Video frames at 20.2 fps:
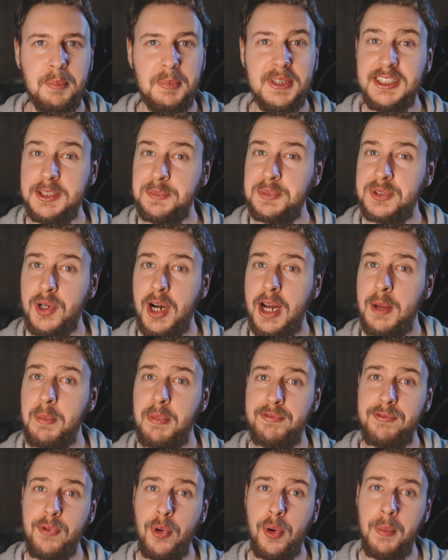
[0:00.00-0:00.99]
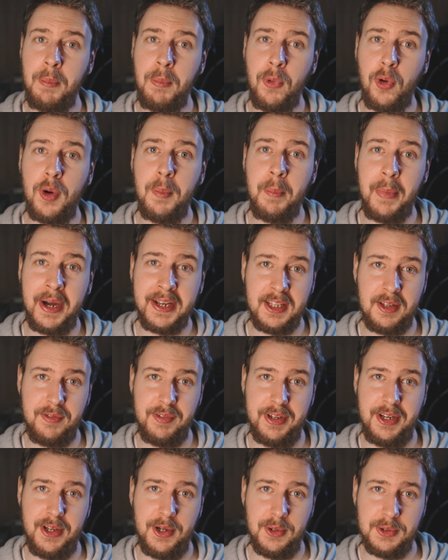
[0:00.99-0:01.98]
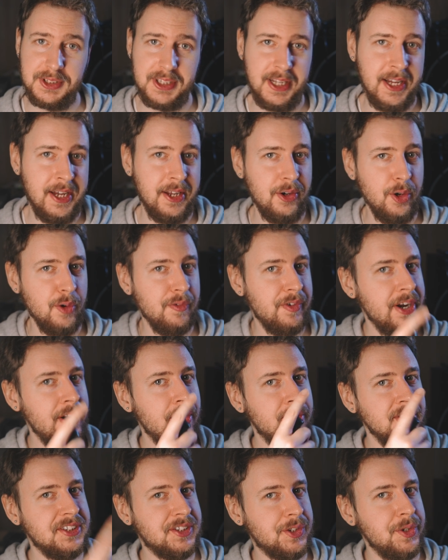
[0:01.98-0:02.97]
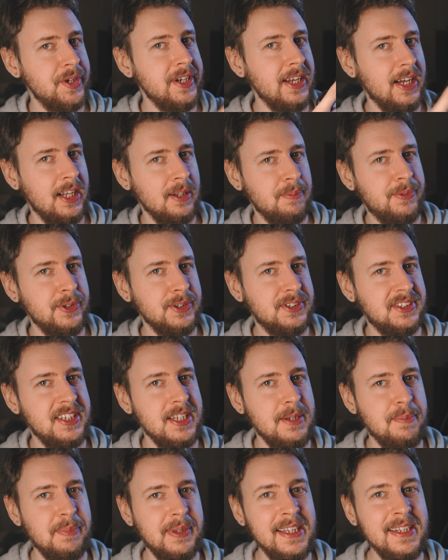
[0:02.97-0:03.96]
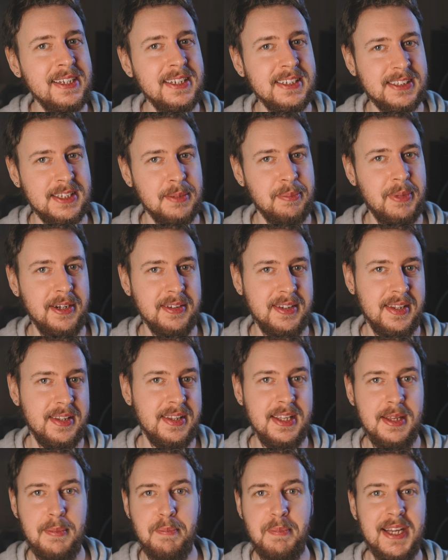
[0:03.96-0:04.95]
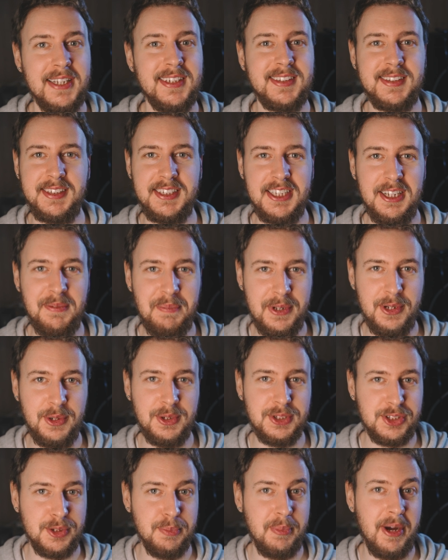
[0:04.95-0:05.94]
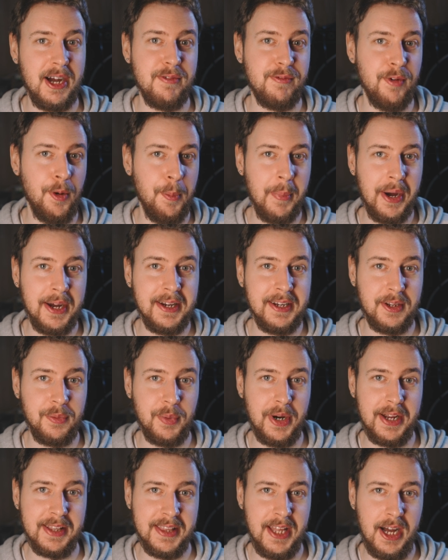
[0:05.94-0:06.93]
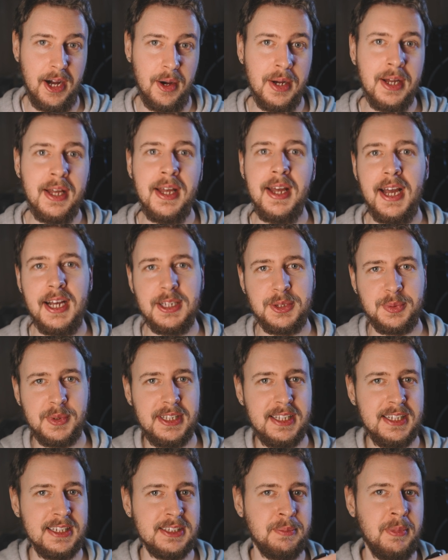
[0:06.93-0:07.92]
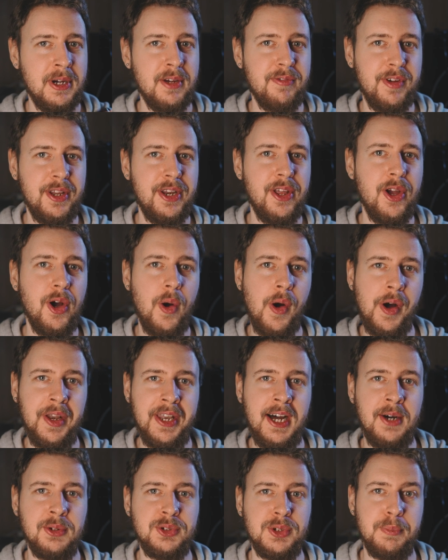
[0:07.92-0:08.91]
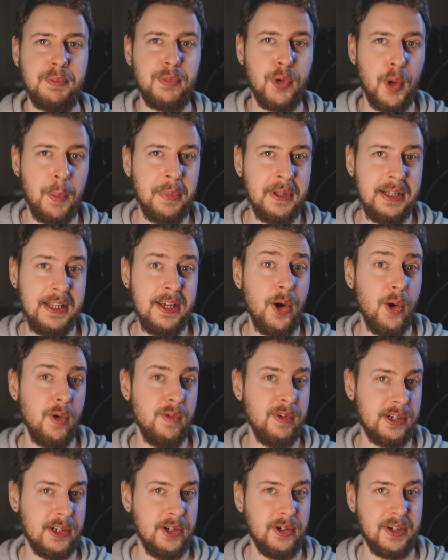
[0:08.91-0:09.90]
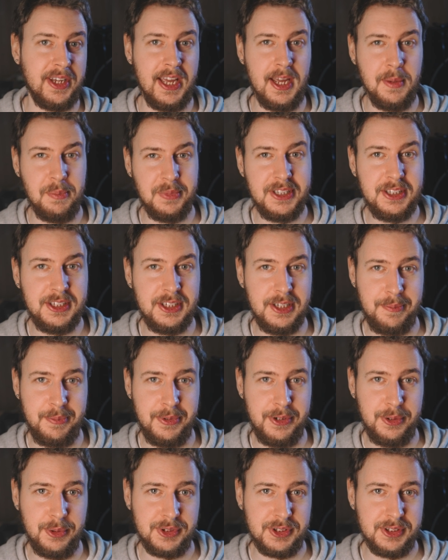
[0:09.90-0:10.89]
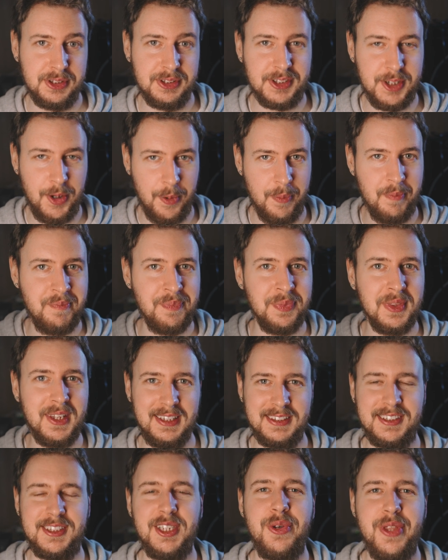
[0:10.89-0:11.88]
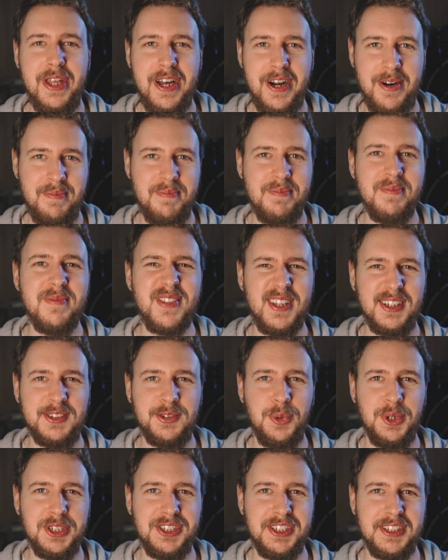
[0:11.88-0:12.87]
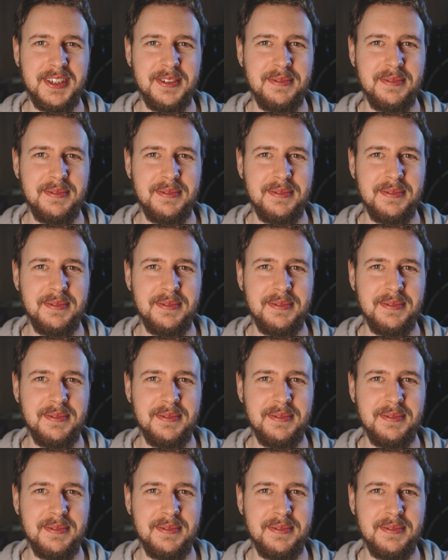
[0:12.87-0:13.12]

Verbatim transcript: Please subscribe for more mining videos and over here on the screen I'll put the playlist about the best GPUs to buy for mining right now as well as my video on how to properly overclock AMD GPUs. So I'll see you there. Thanks for watching.